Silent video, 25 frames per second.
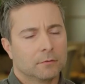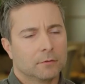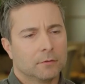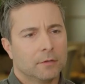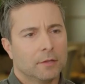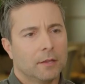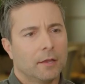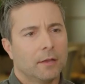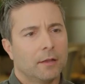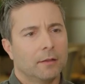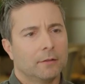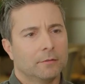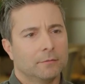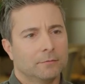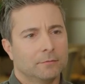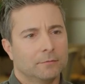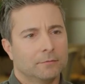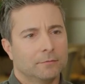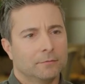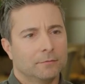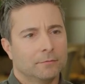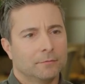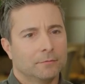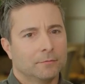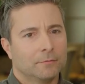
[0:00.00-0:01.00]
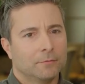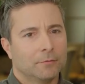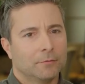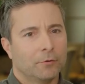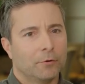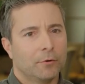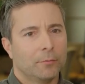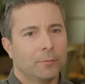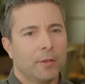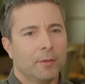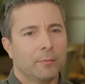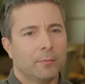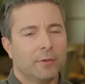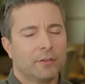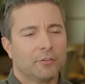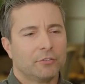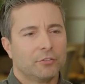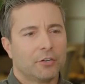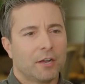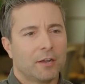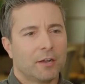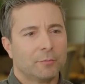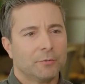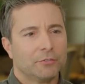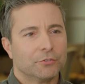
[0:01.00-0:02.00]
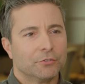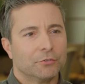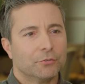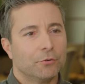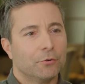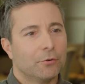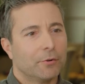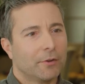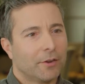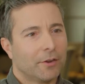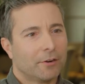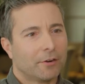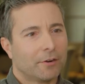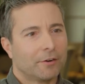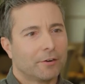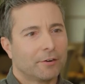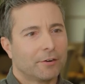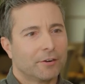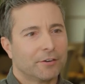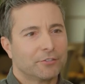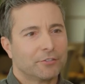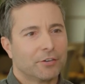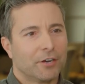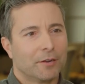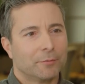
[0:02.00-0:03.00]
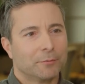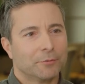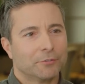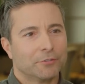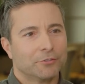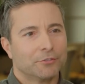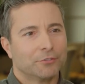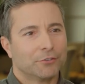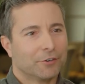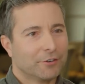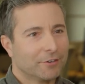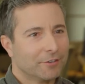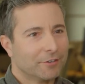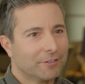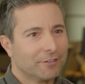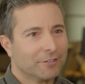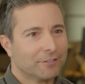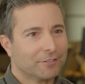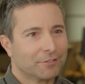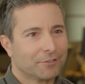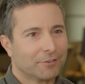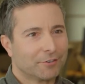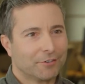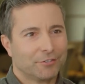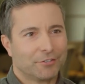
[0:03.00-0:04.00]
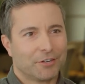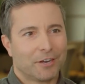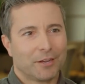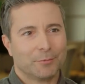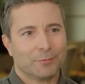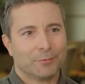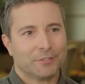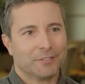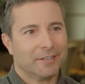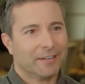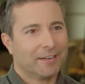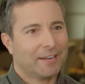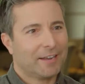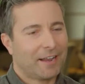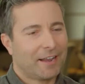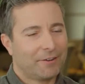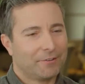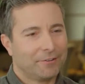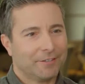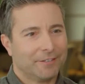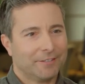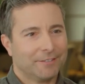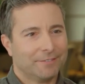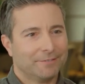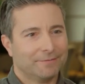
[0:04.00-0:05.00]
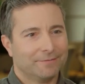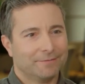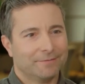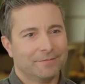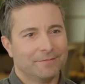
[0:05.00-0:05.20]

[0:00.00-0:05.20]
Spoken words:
Yeah. Or maybe a job as a lawyer, or a job as a journalist, or a job as an accountant.